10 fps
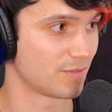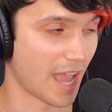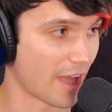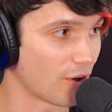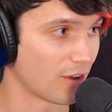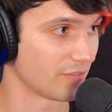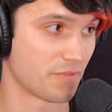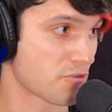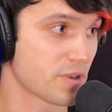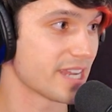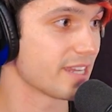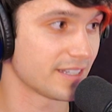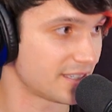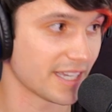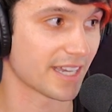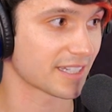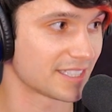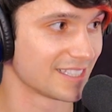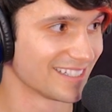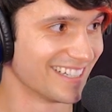at all,
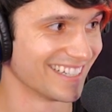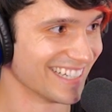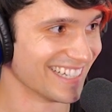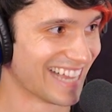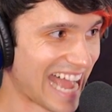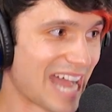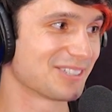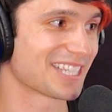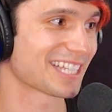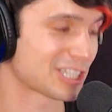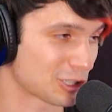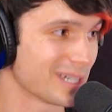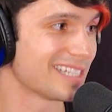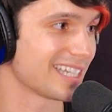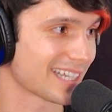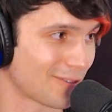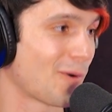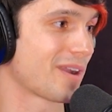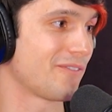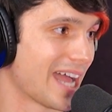3'6". I was like 3'6",
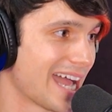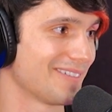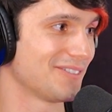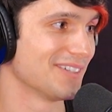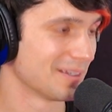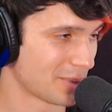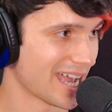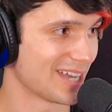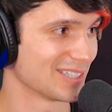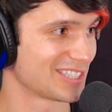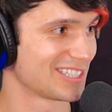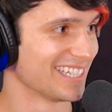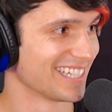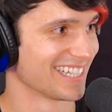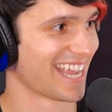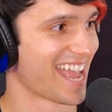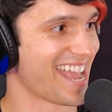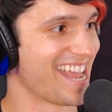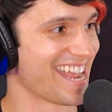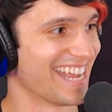45 pounds.
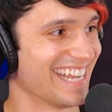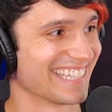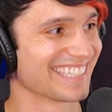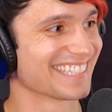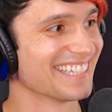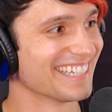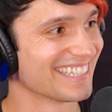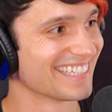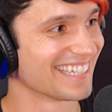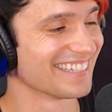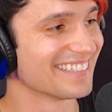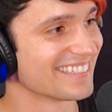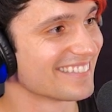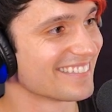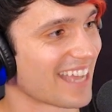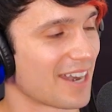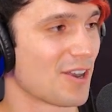And I don't